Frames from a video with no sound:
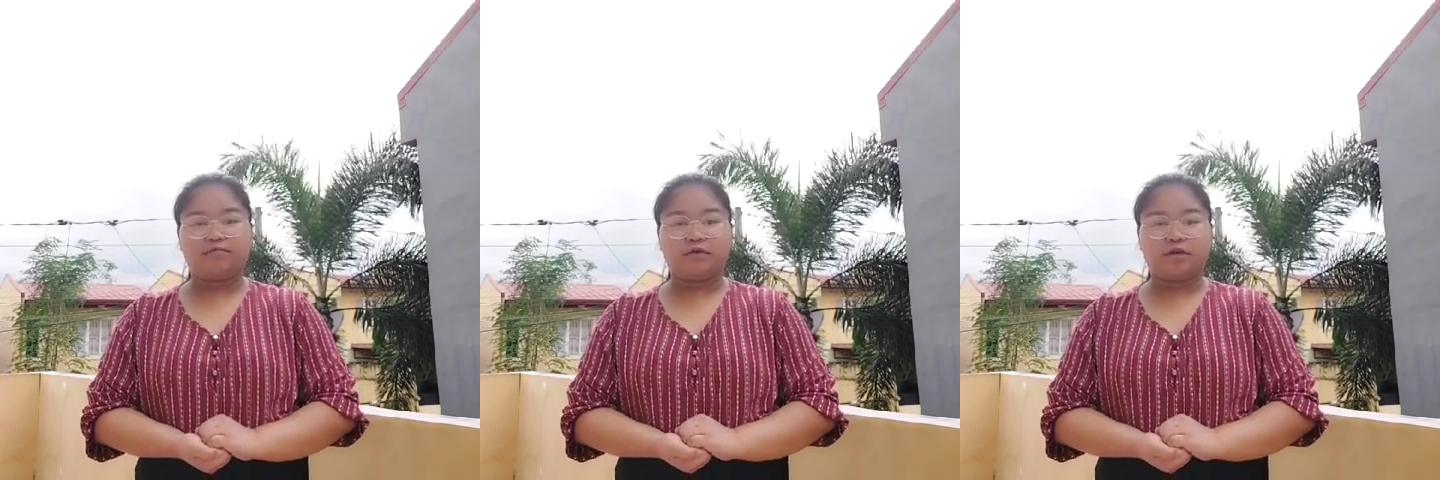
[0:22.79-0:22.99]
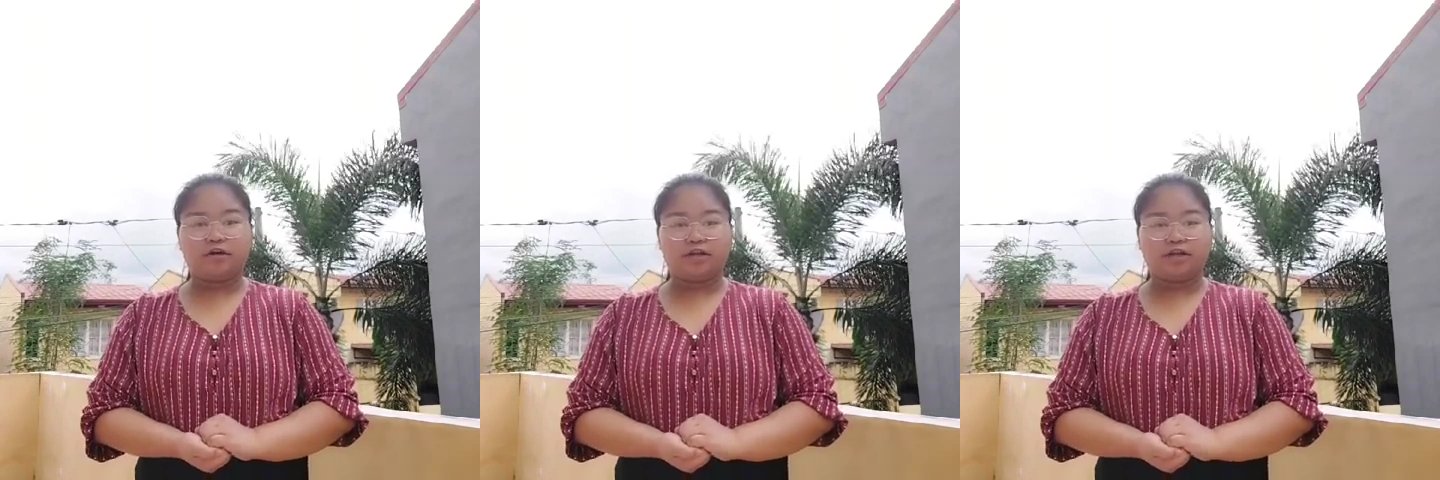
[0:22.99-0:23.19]

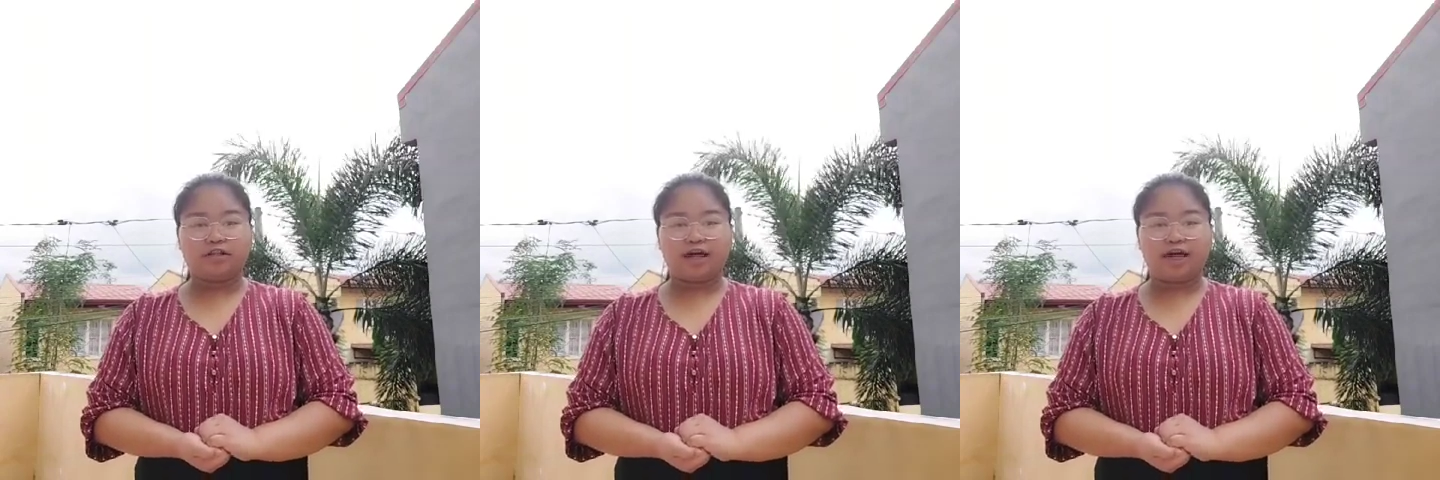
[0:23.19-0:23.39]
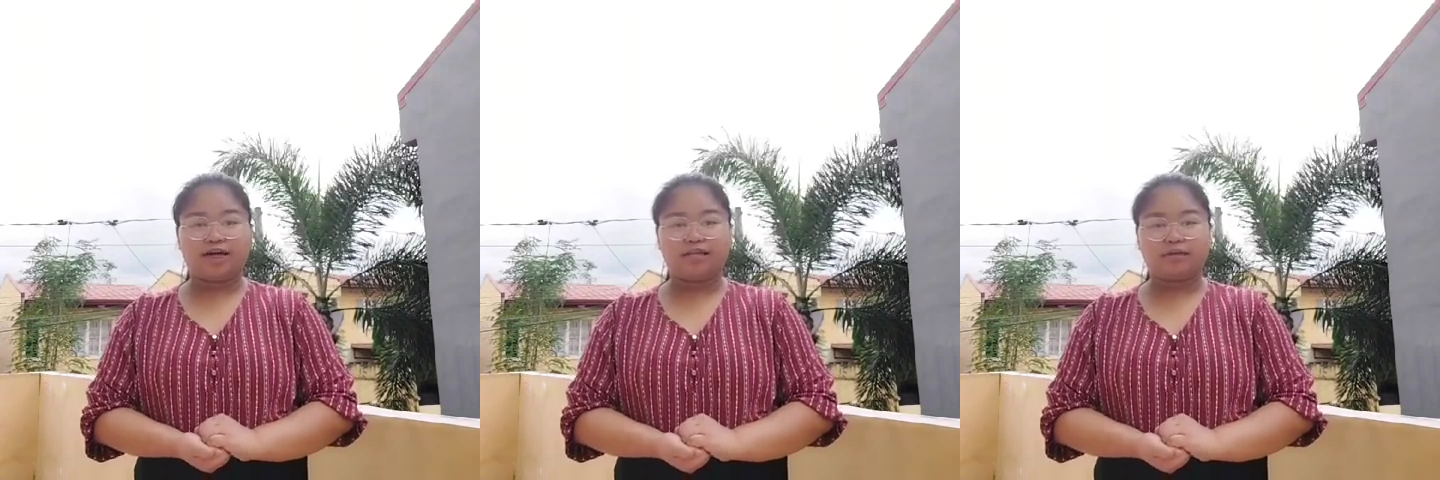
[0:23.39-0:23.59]

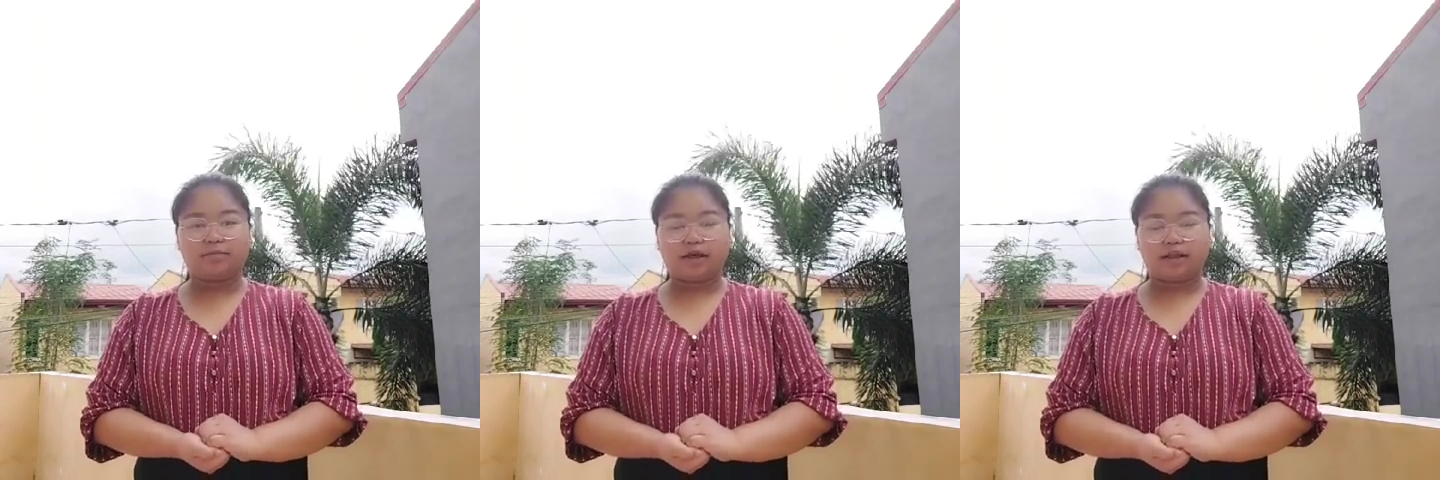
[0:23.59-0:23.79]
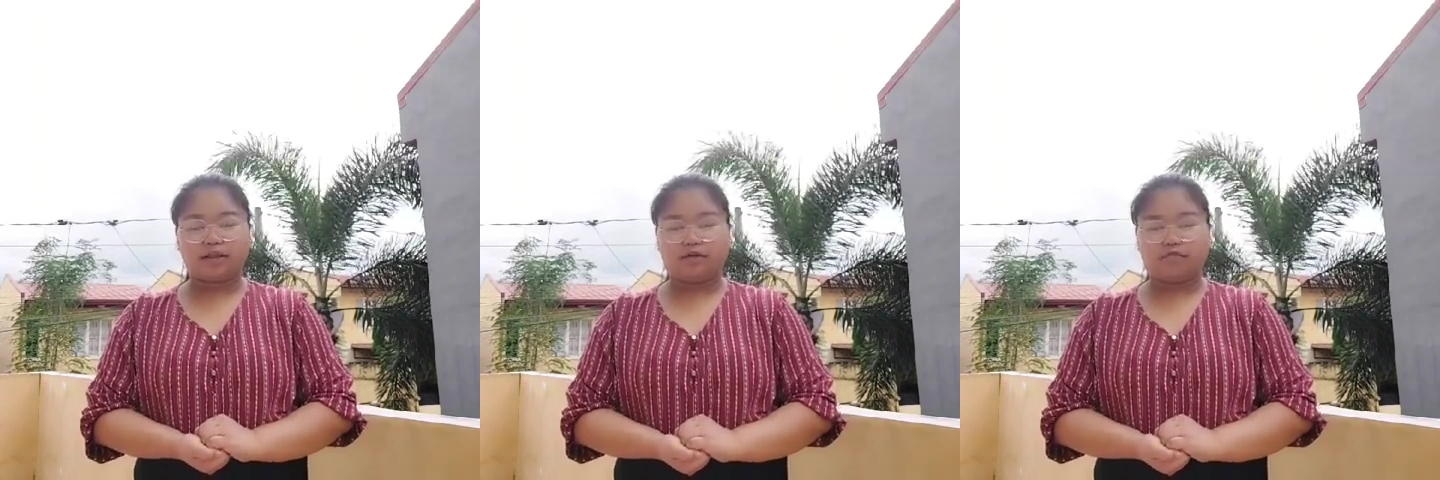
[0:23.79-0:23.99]
important
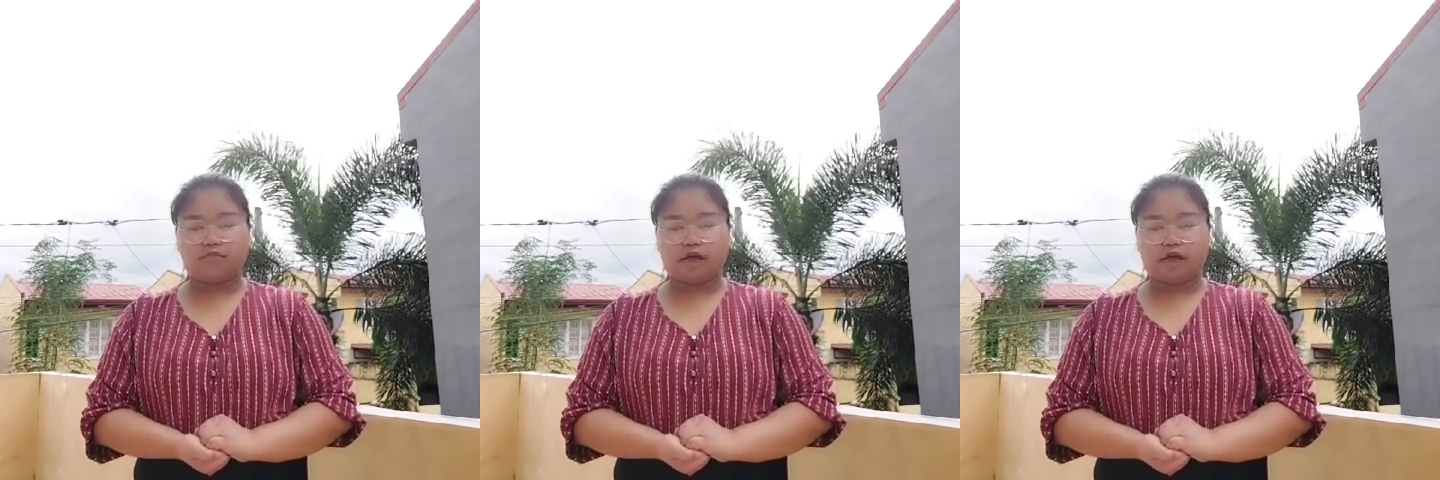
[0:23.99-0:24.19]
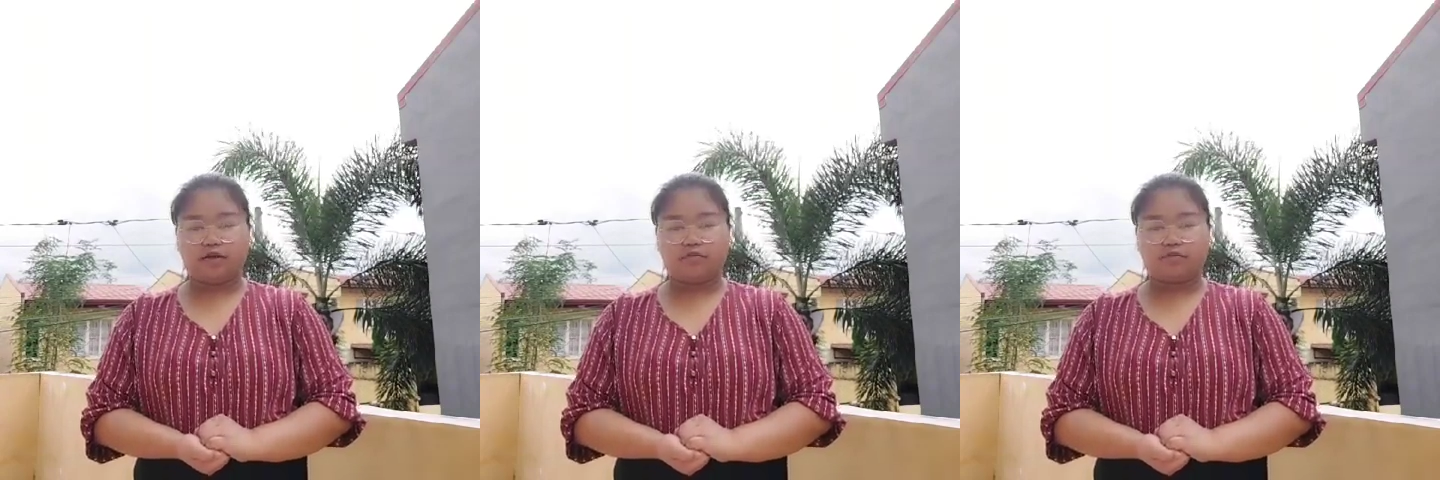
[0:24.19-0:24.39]
aspect of
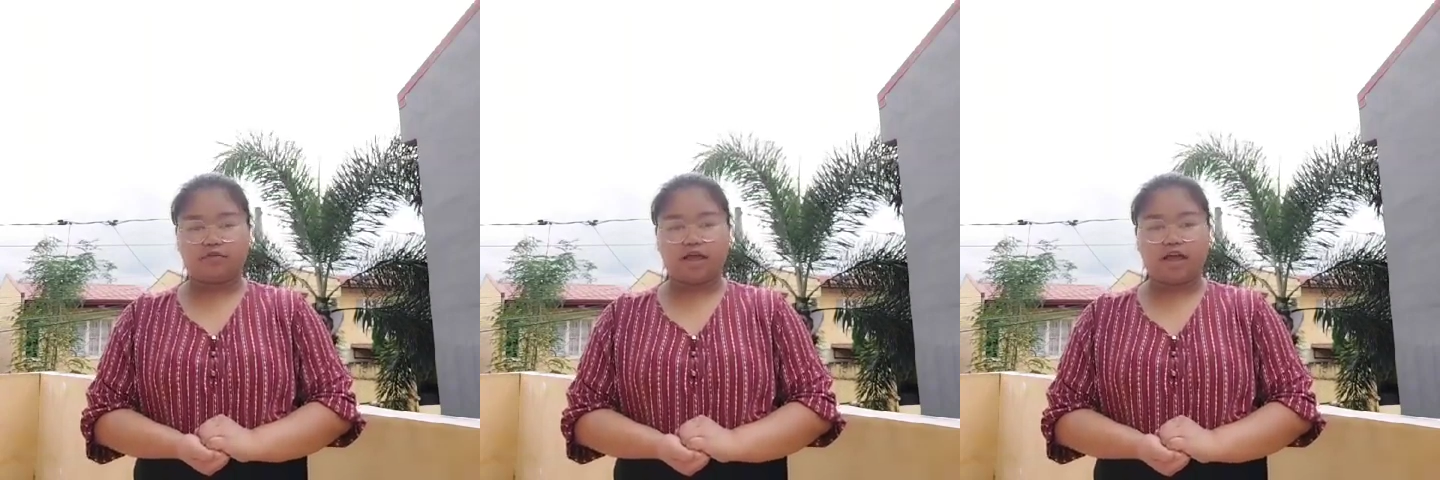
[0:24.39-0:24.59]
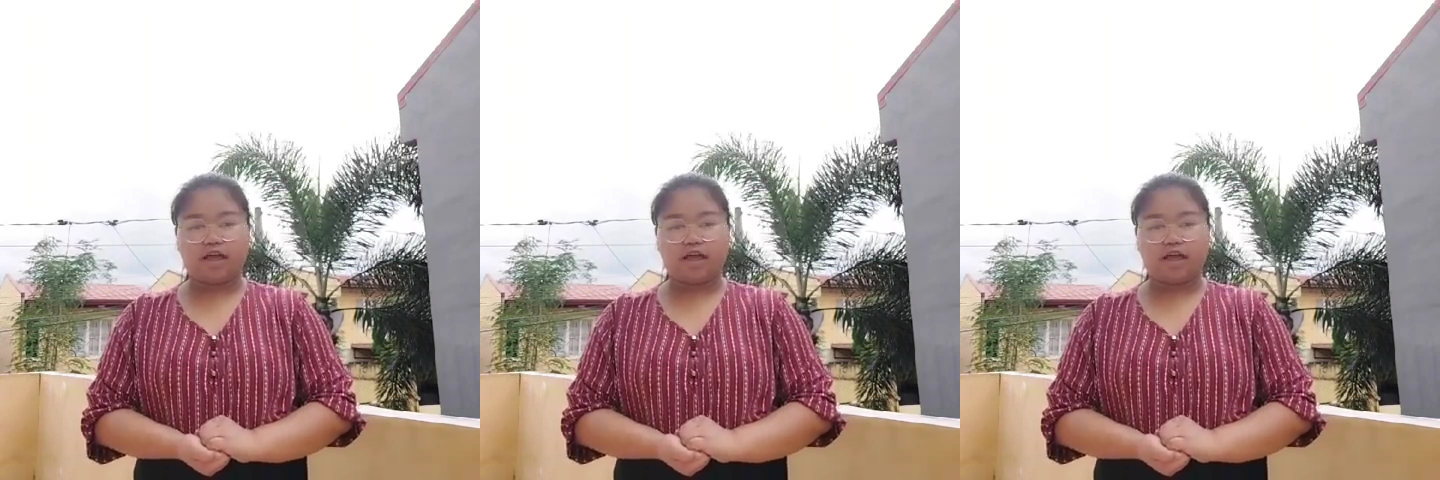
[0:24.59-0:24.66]
life